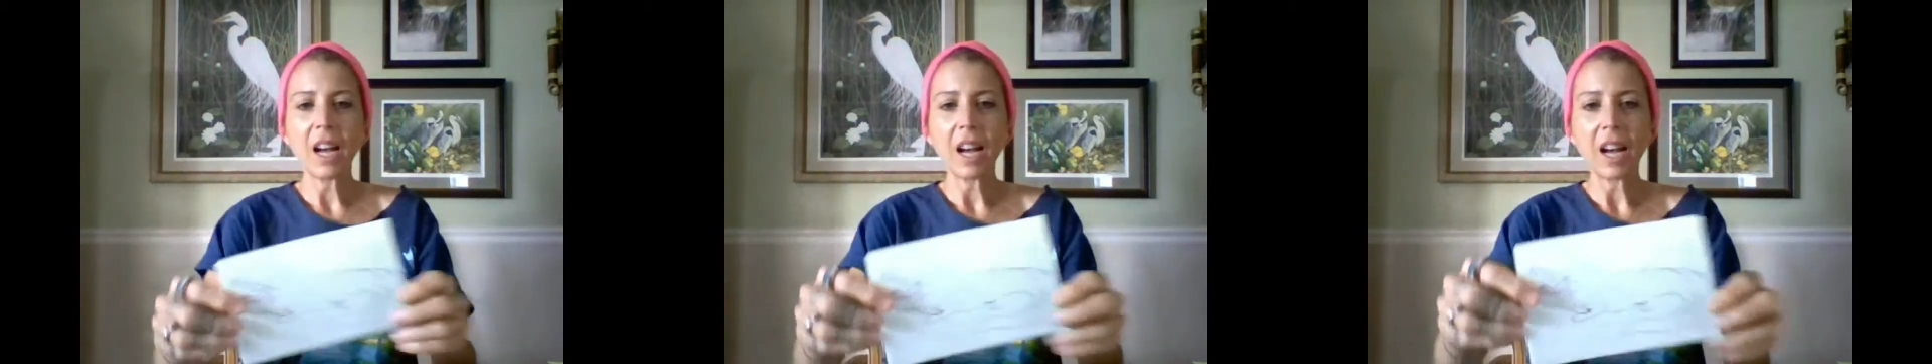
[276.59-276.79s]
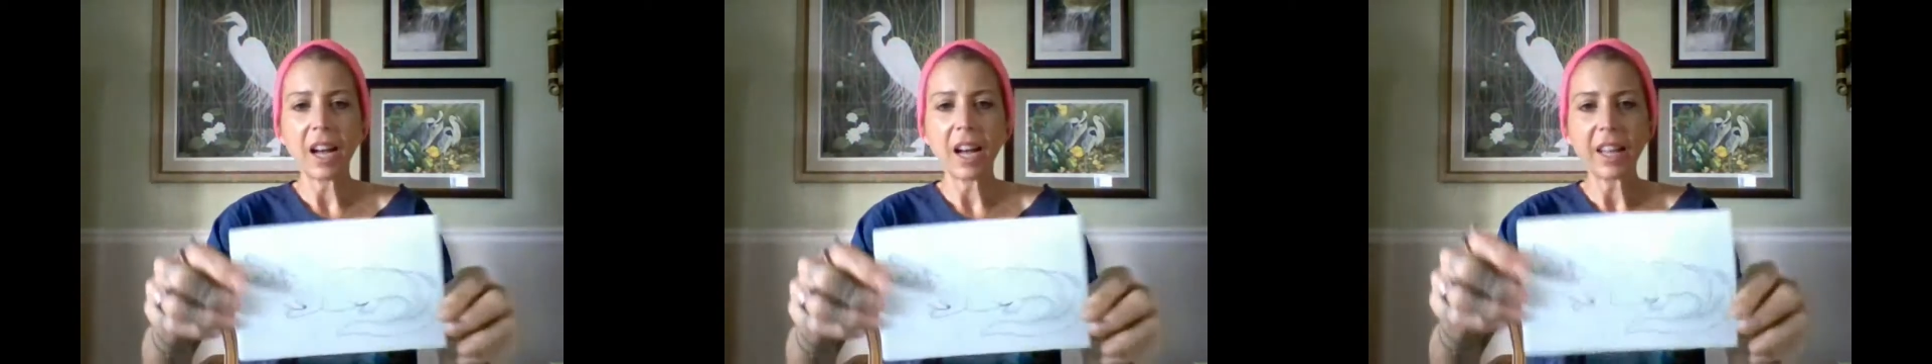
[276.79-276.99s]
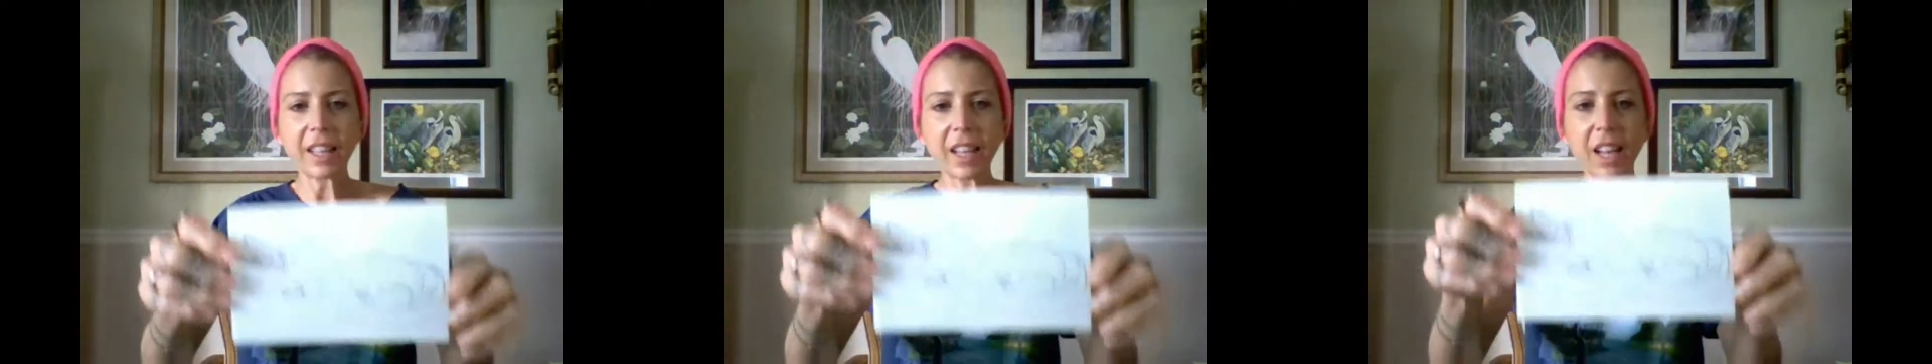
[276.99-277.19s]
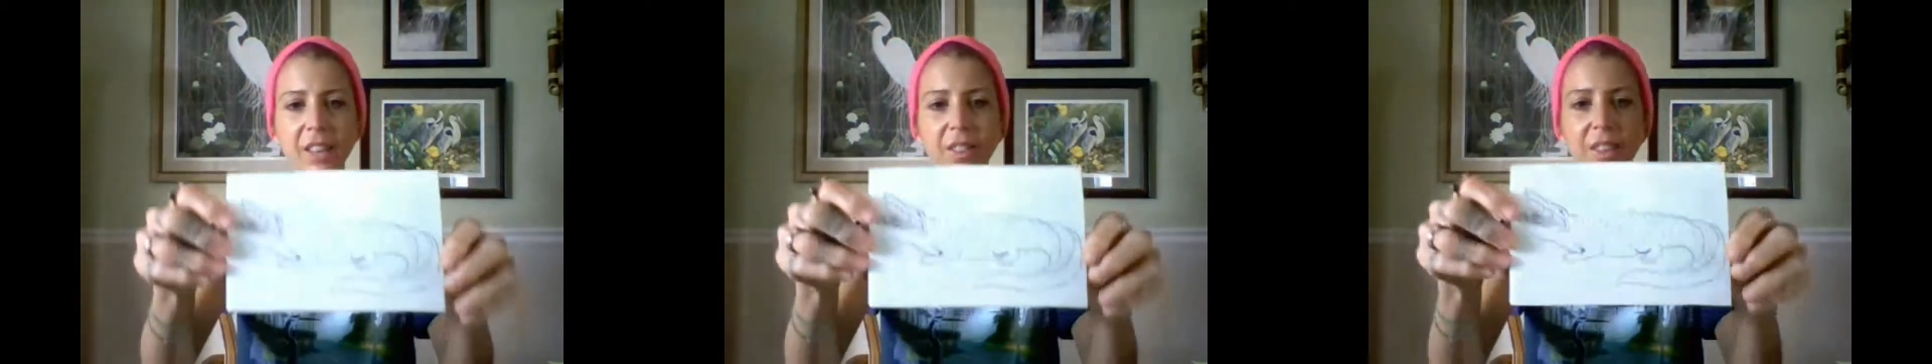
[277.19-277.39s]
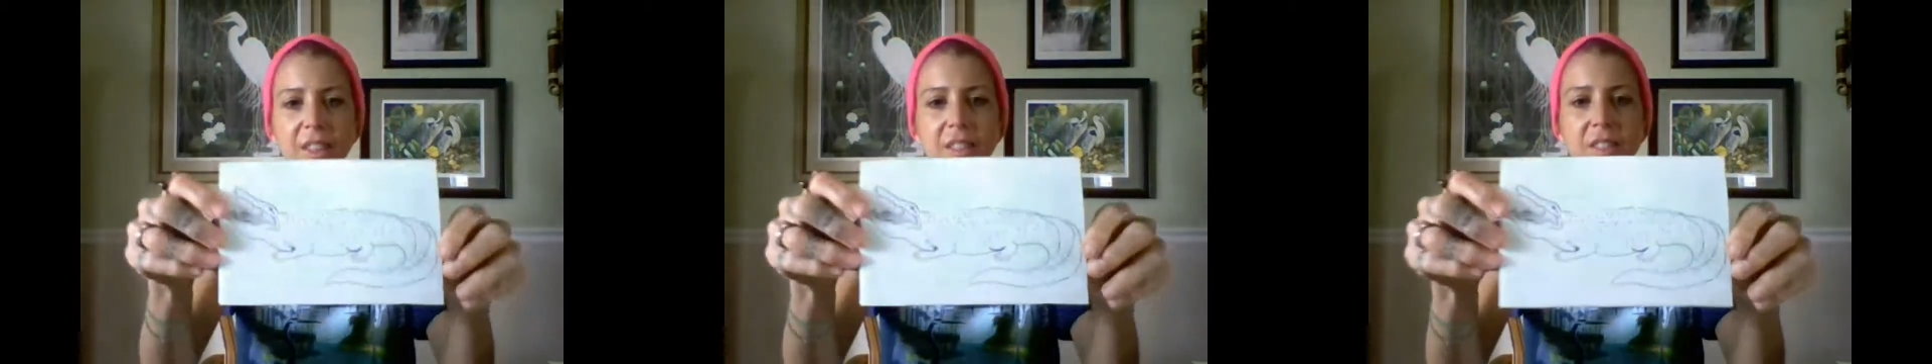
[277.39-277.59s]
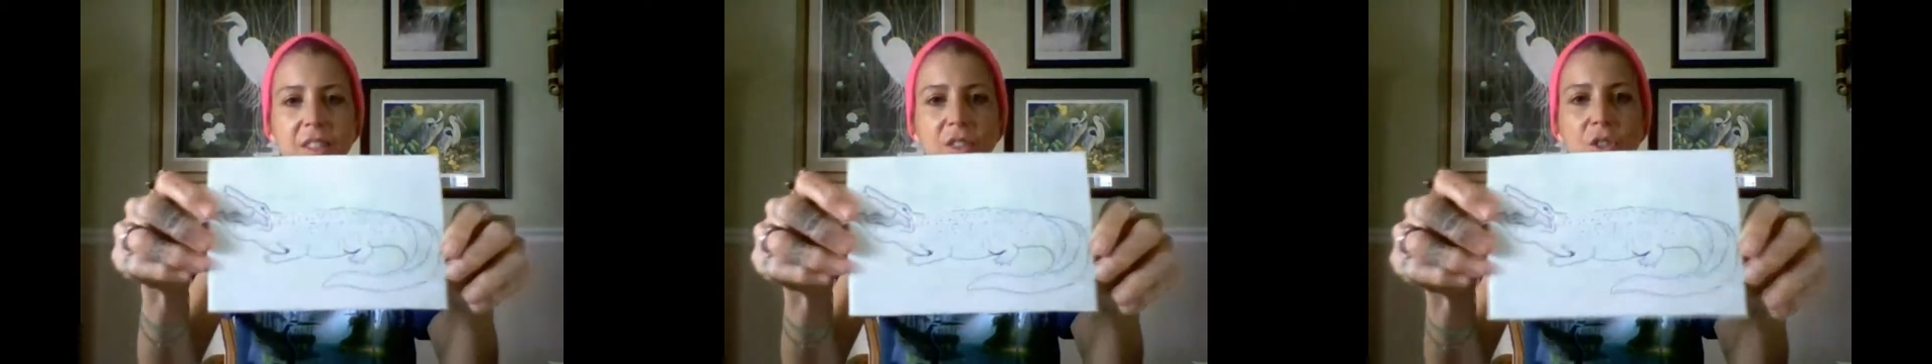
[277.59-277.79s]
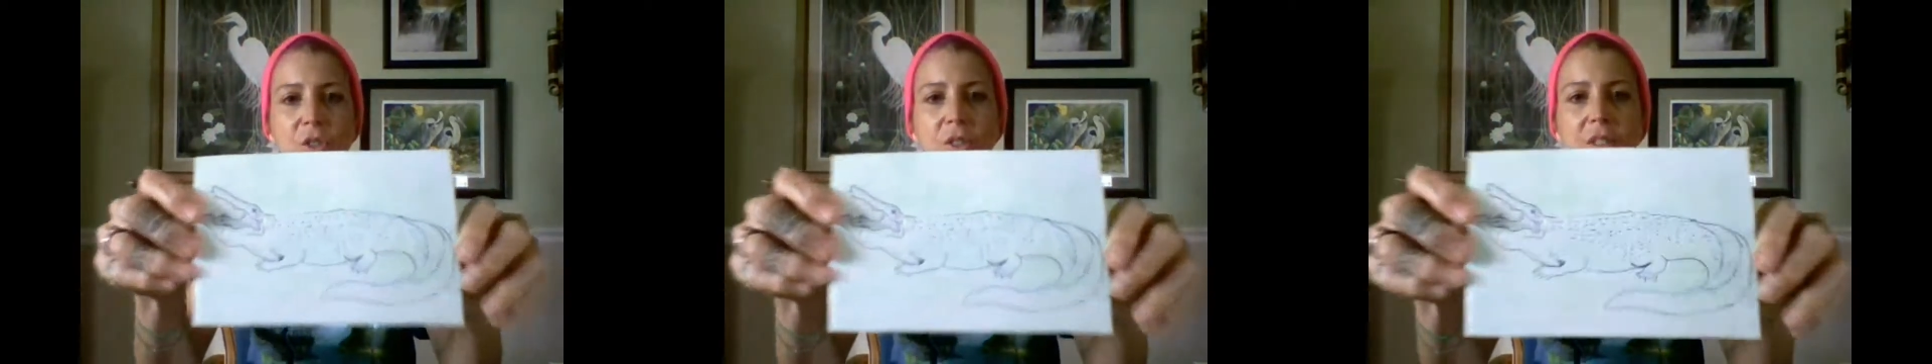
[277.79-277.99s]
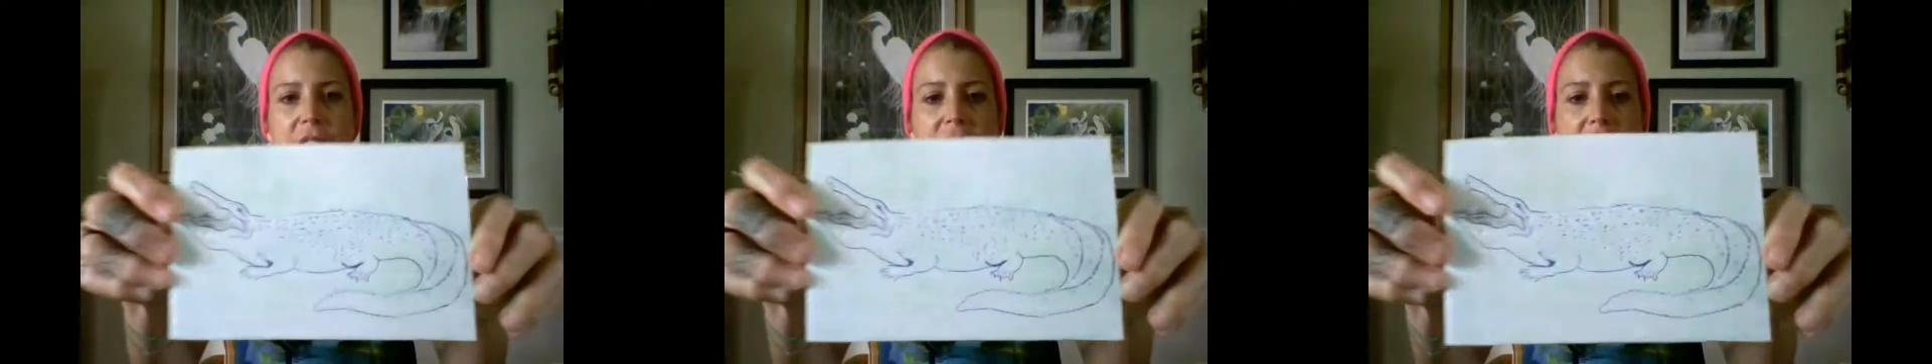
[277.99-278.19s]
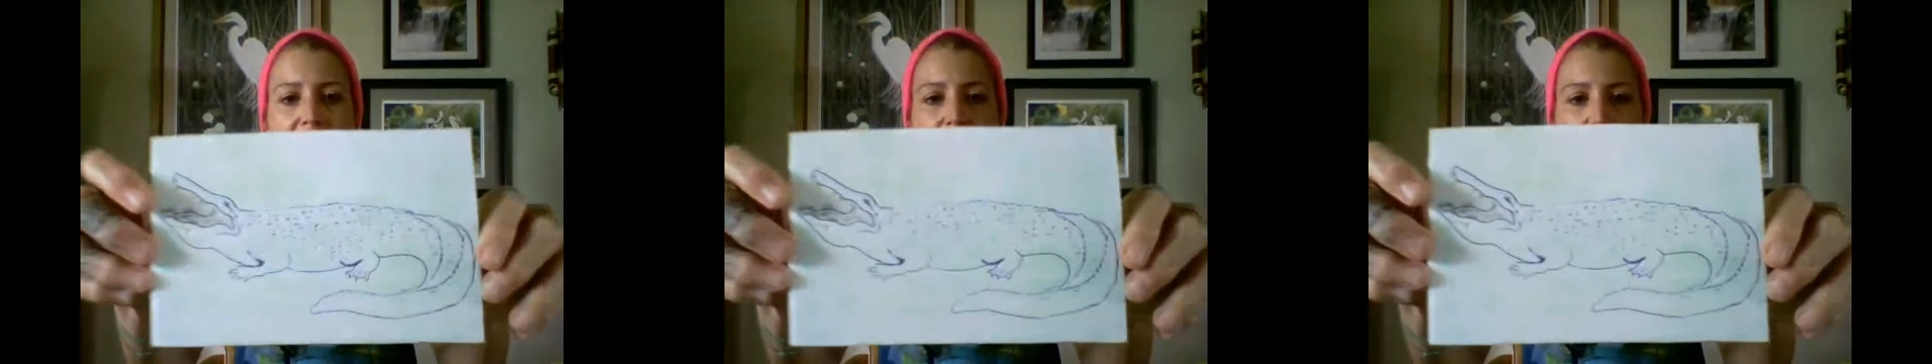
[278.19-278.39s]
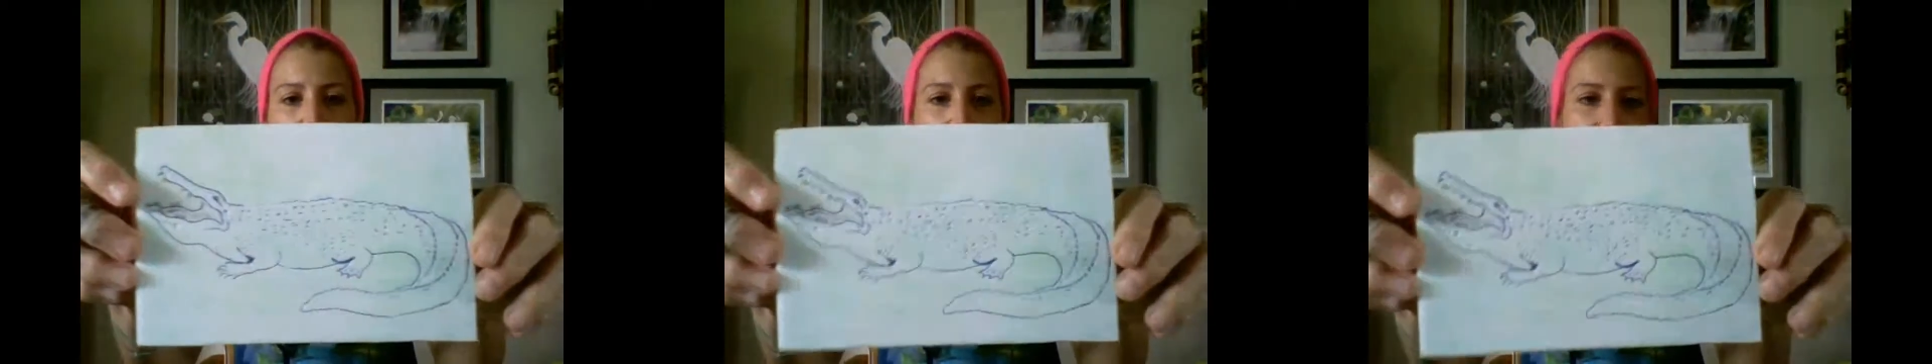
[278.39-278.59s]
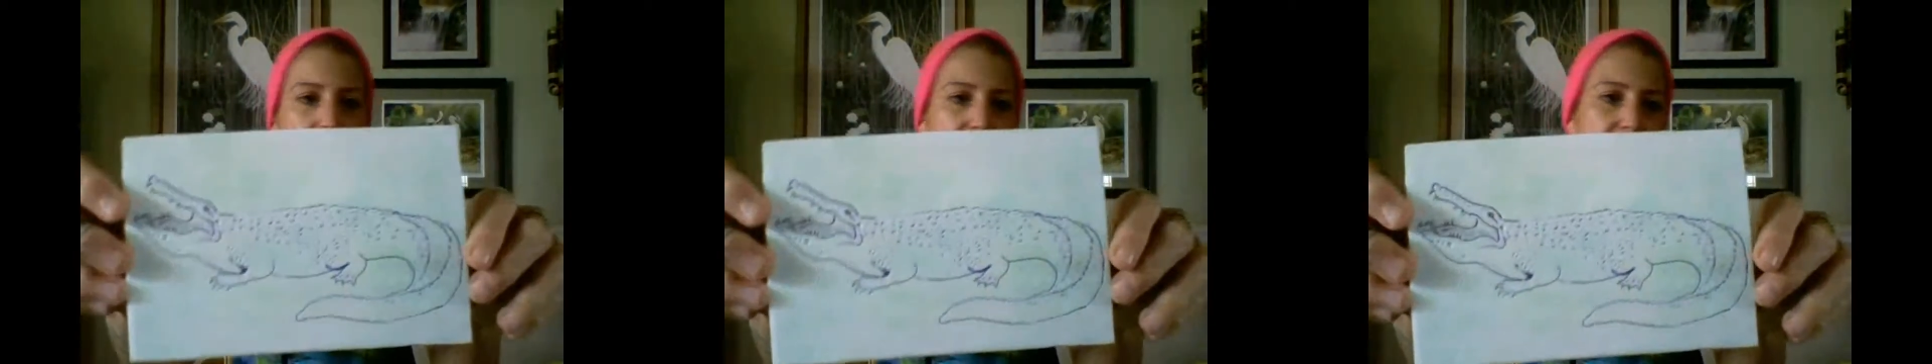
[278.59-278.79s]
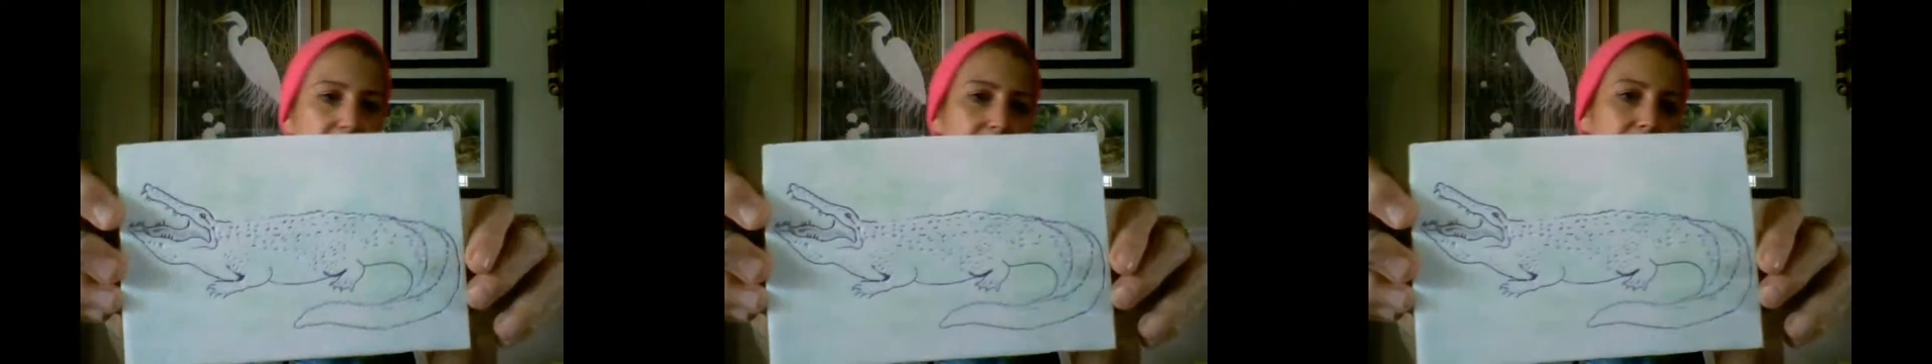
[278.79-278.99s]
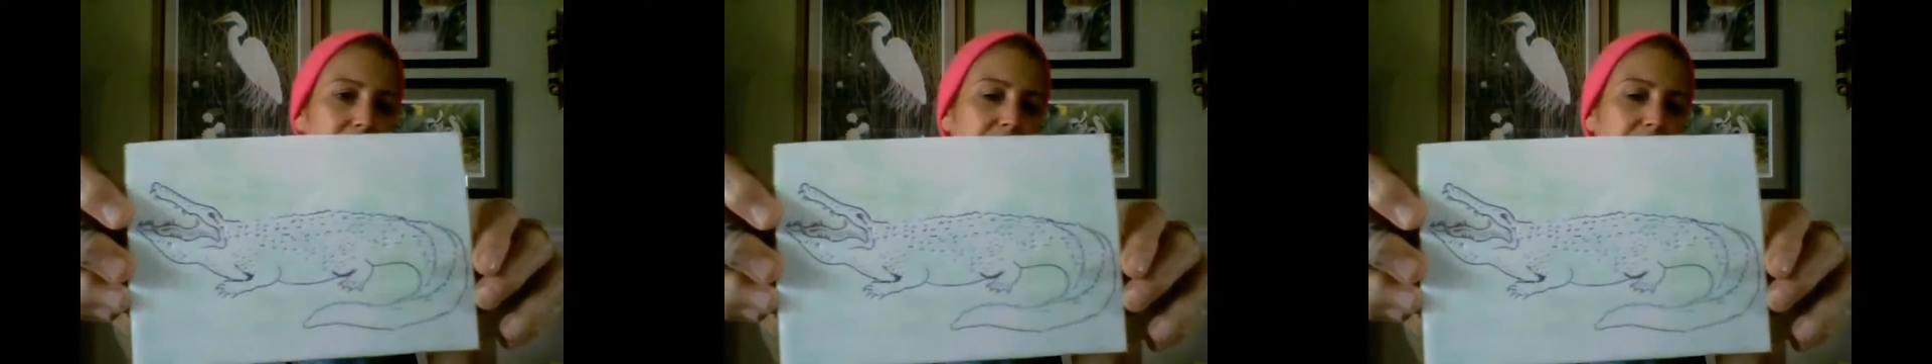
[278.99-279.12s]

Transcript: I got this, as you can see in that picture.